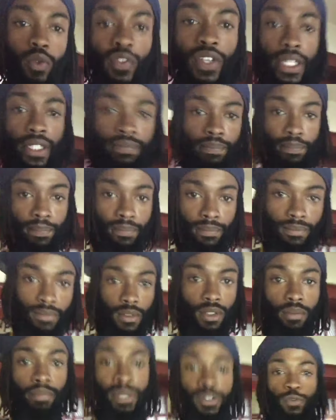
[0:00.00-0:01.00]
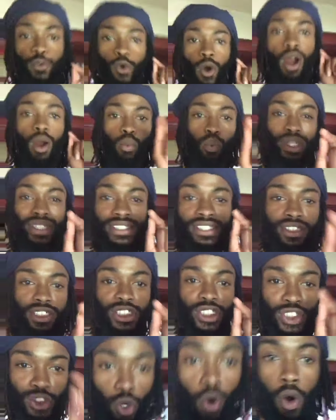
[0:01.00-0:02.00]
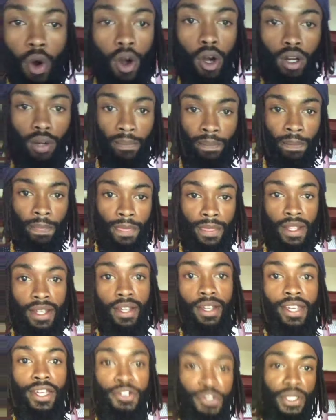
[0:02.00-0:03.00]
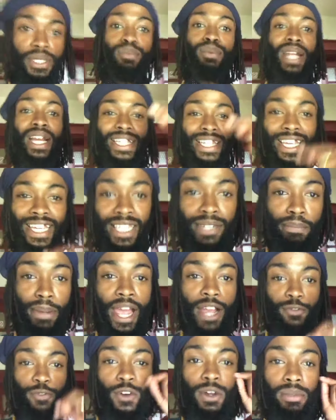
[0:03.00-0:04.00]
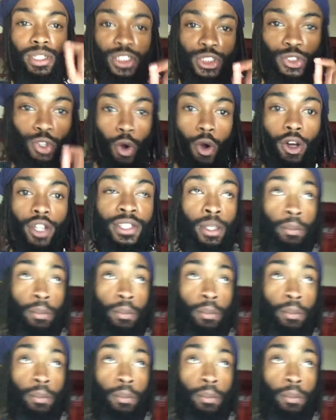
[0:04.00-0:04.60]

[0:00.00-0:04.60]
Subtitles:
it before I went to the store. And then when I came back from the store, the